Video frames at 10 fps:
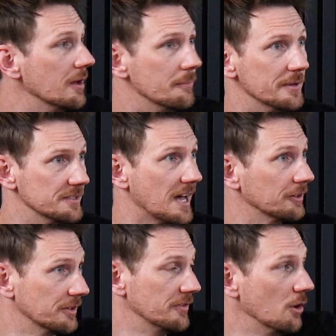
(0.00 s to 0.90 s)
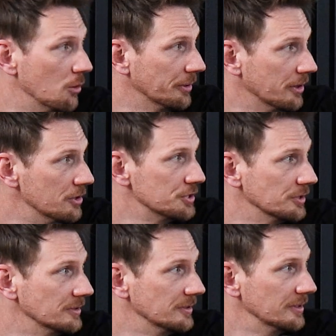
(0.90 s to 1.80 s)
them is out to the open
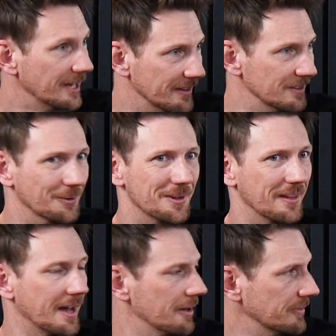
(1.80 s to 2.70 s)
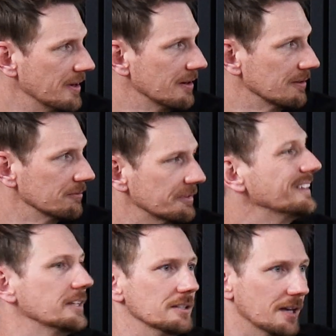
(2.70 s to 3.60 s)
ocean. And the only thing out there
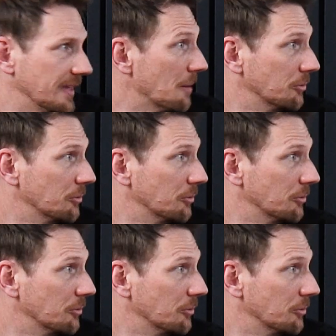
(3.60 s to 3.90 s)
really at that